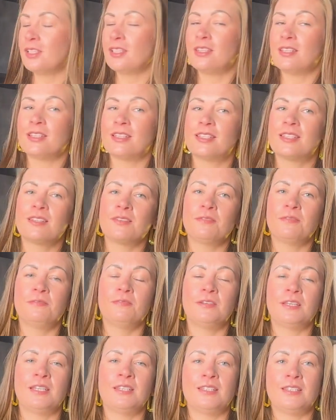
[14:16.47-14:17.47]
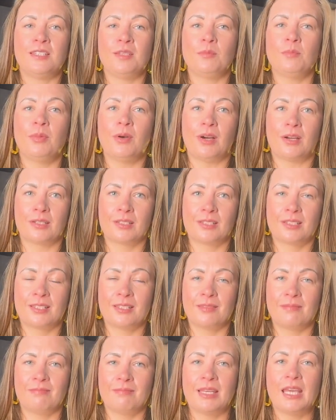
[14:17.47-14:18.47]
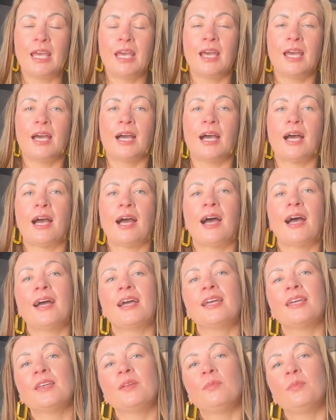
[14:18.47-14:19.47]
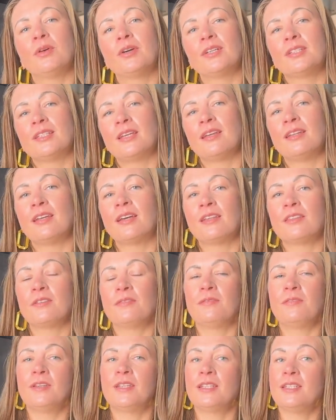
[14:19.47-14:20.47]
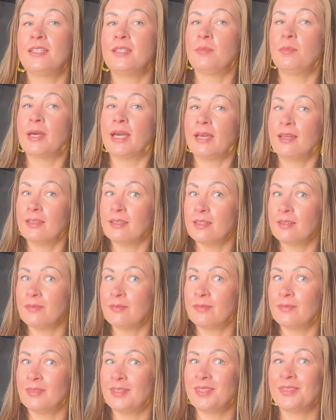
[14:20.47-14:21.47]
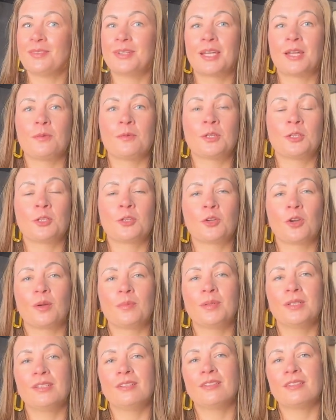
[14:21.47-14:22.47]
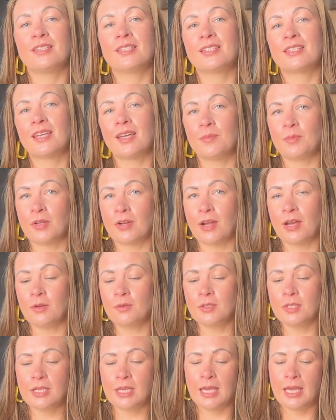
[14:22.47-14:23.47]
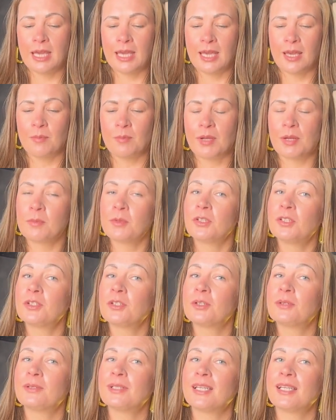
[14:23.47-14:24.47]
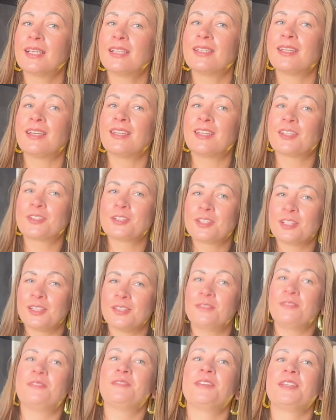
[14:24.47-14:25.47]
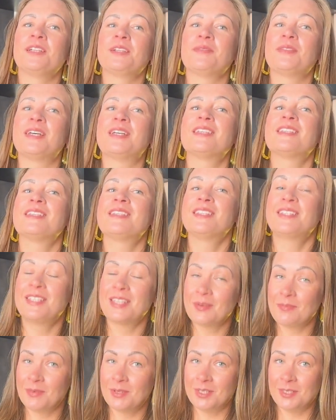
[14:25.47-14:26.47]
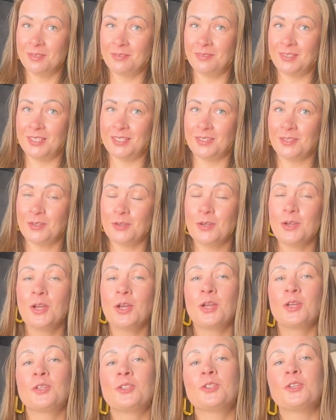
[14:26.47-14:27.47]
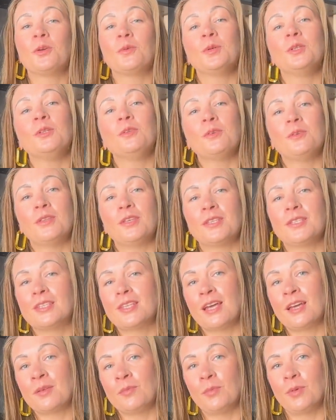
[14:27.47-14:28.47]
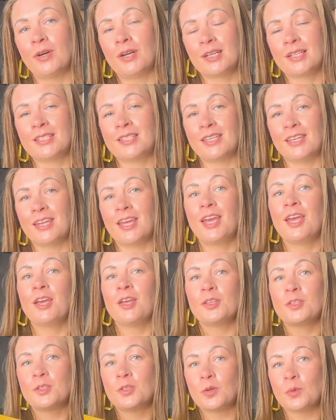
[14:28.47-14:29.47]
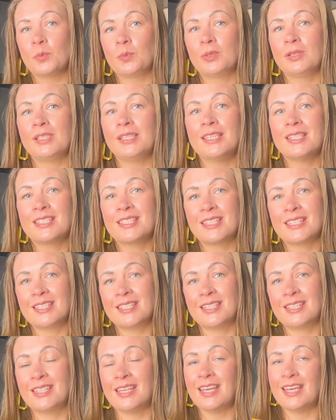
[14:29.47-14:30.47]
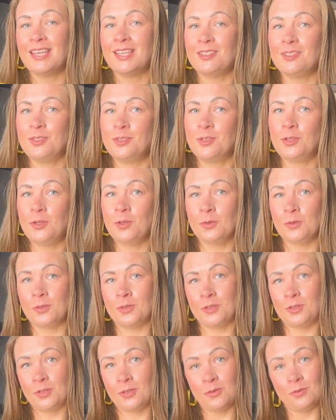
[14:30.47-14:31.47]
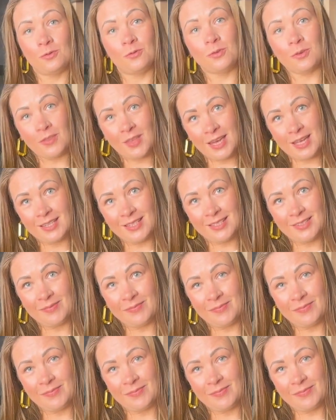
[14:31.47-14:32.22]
this Fendi box. I bought another Fendi bag when I went shopping this time around, but I'm gonna go ahead and actually film a separate video showing you this unboxing, so please stay tuned for that.